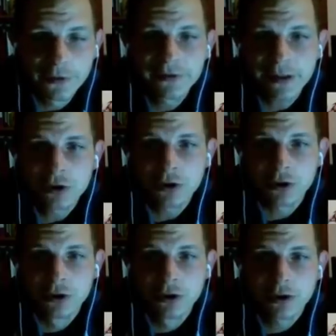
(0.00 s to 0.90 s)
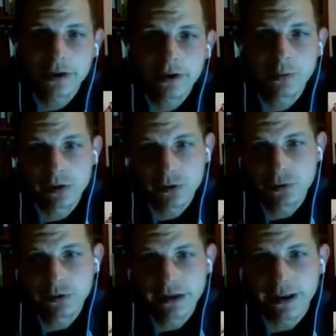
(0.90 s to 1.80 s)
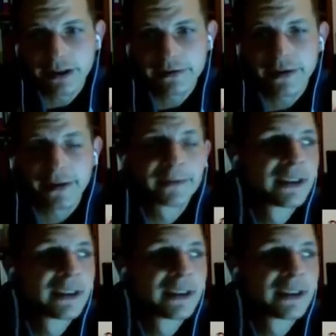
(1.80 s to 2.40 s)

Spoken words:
session, it was 3 guys there,